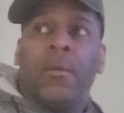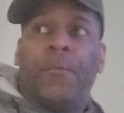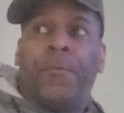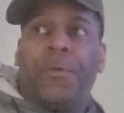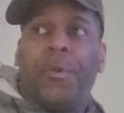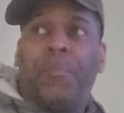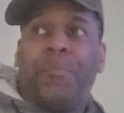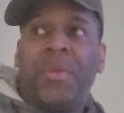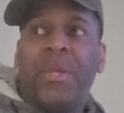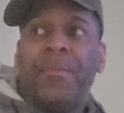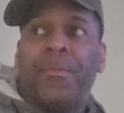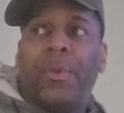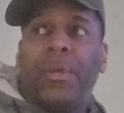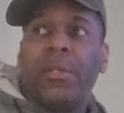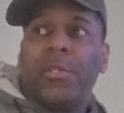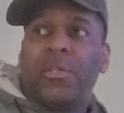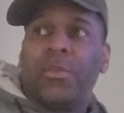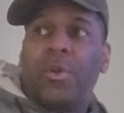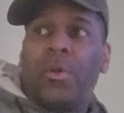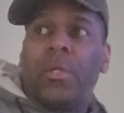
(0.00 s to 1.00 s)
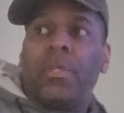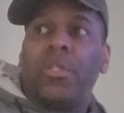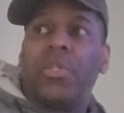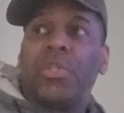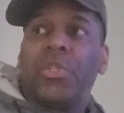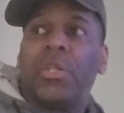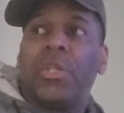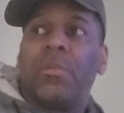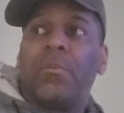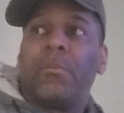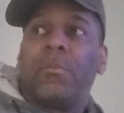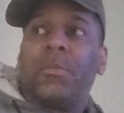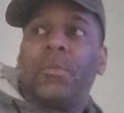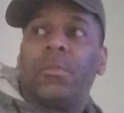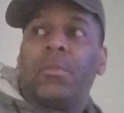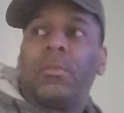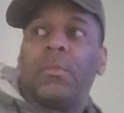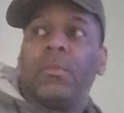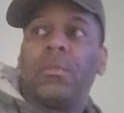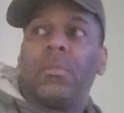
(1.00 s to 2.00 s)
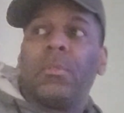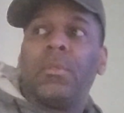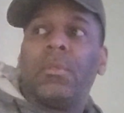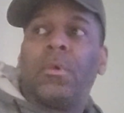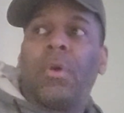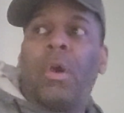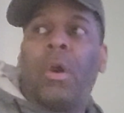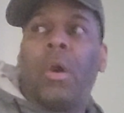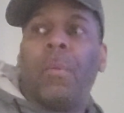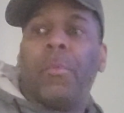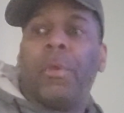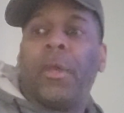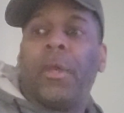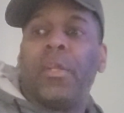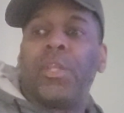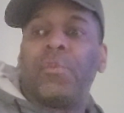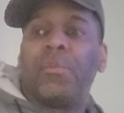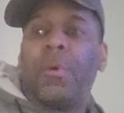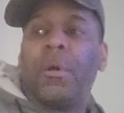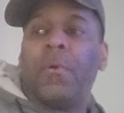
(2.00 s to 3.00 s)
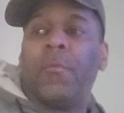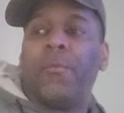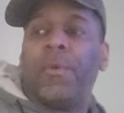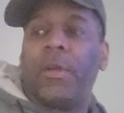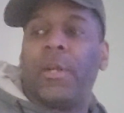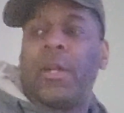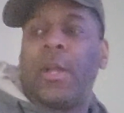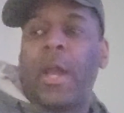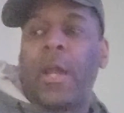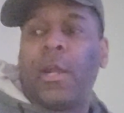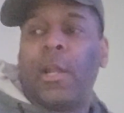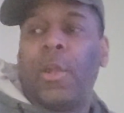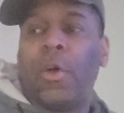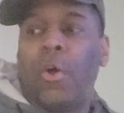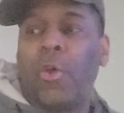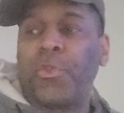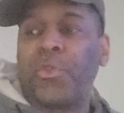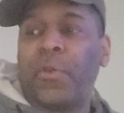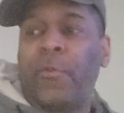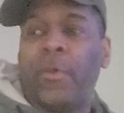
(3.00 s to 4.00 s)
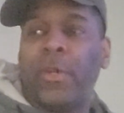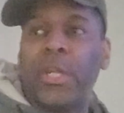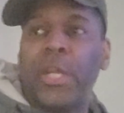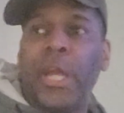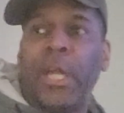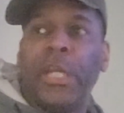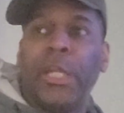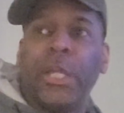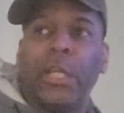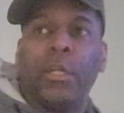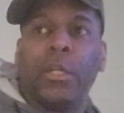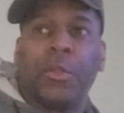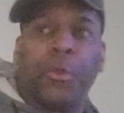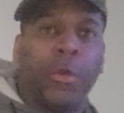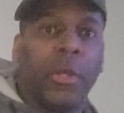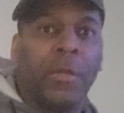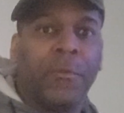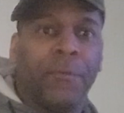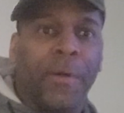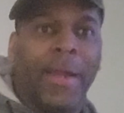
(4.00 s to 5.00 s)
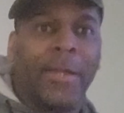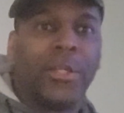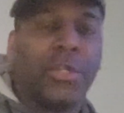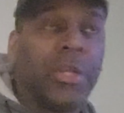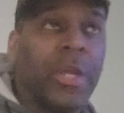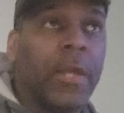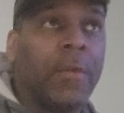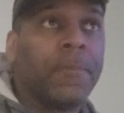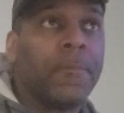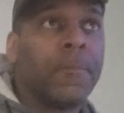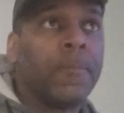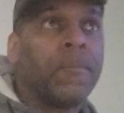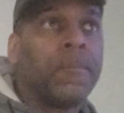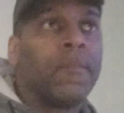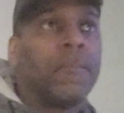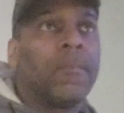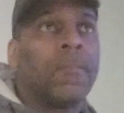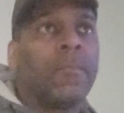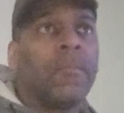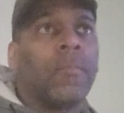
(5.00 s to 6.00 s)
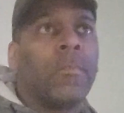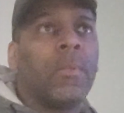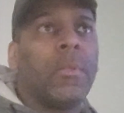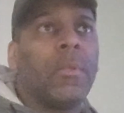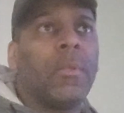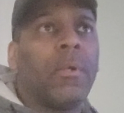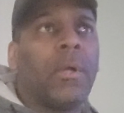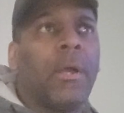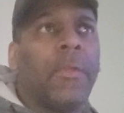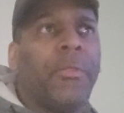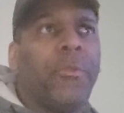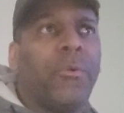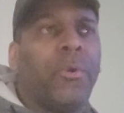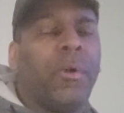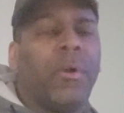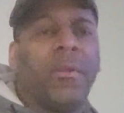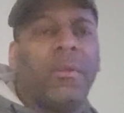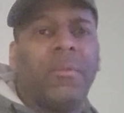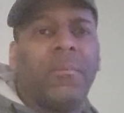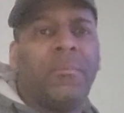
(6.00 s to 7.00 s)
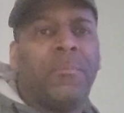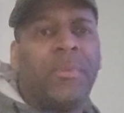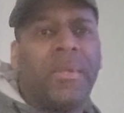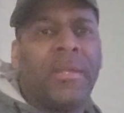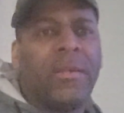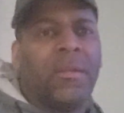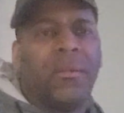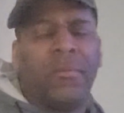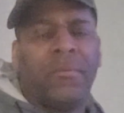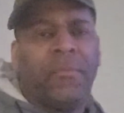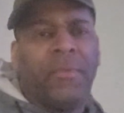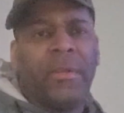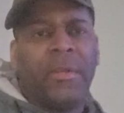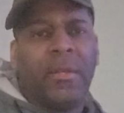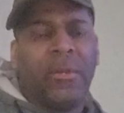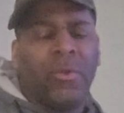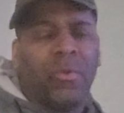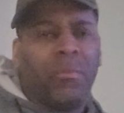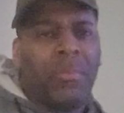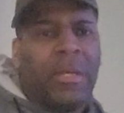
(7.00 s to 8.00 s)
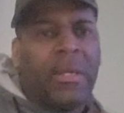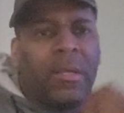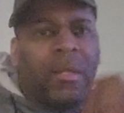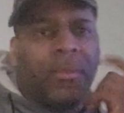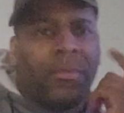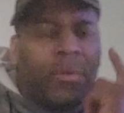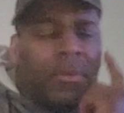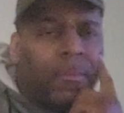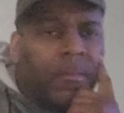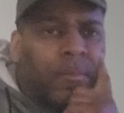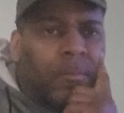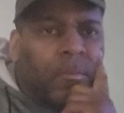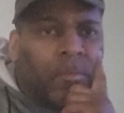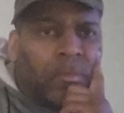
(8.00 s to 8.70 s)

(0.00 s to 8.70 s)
For the people that's talking shit, oh man, this motherfucker got a loss already. He didn't get the 30 fights yet. I thought being undefeated don't mean nothing.